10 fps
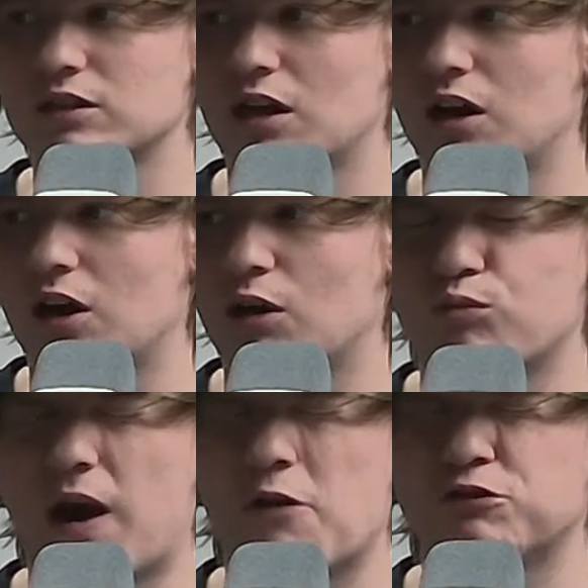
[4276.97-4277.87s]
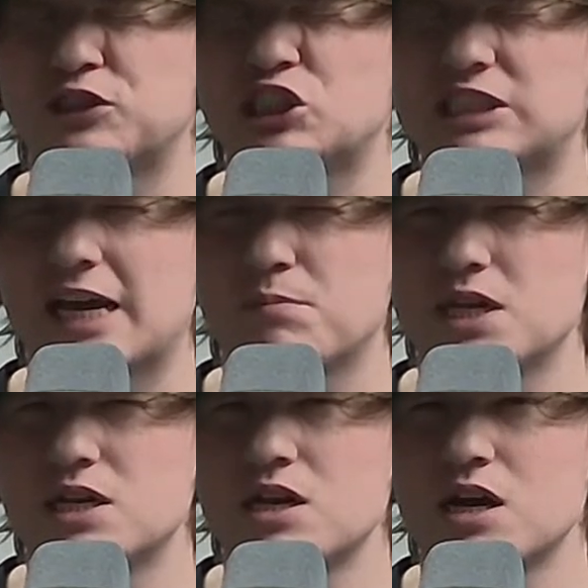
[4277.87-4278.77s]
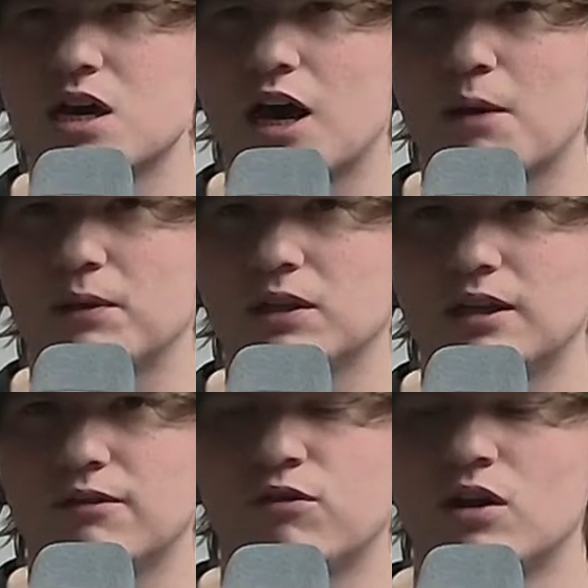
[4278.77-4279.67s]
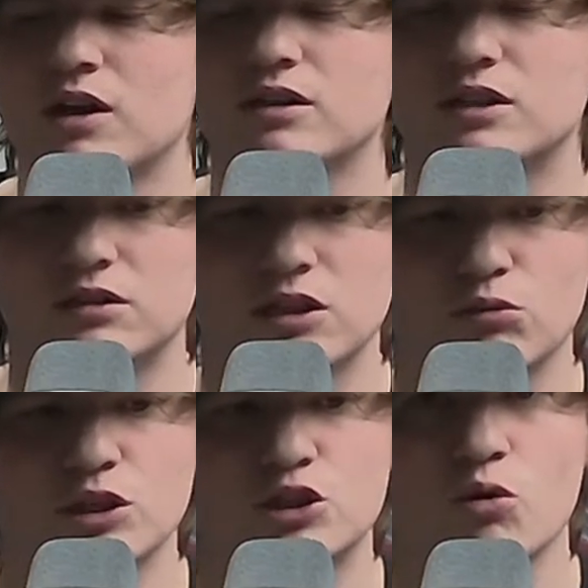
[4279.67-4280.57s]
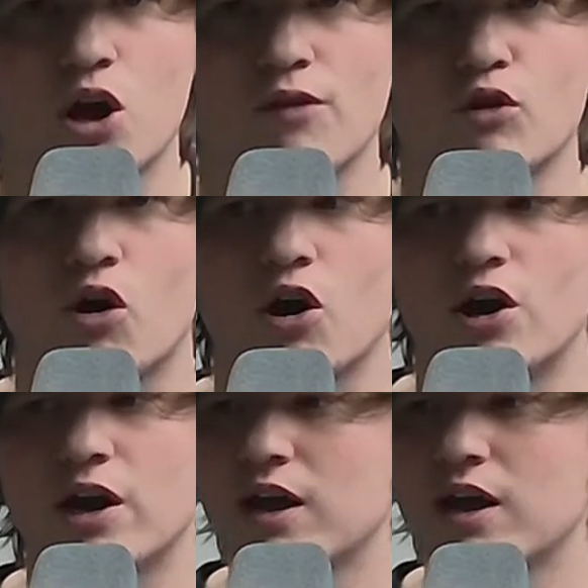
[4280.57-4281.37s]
Ralph Steadman, I believe, did the original cover art.